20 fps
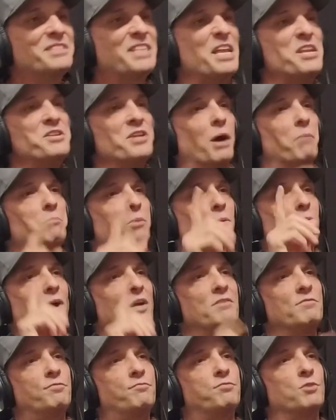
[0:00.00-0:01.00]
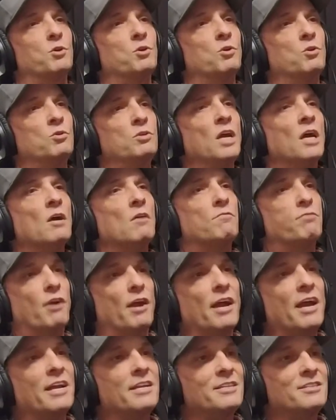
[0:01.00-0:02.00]
The number one food for
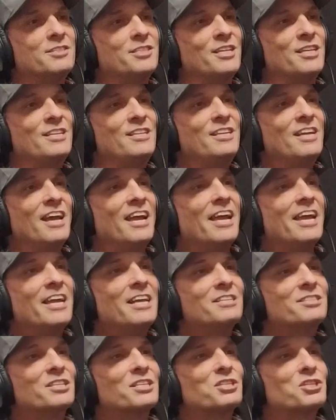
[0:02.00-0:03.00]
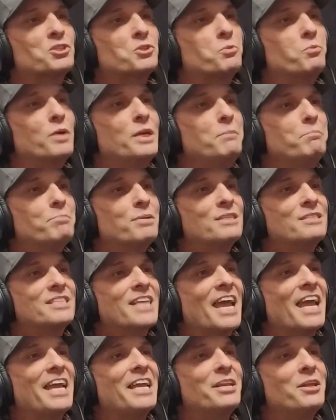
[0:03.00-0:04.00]
energy is a sweet
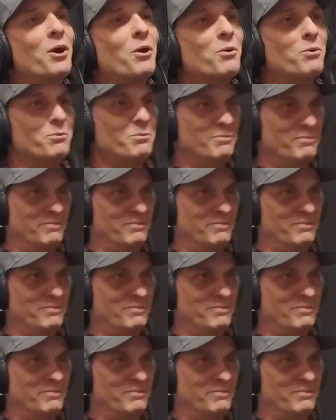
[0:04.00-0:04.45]
potato.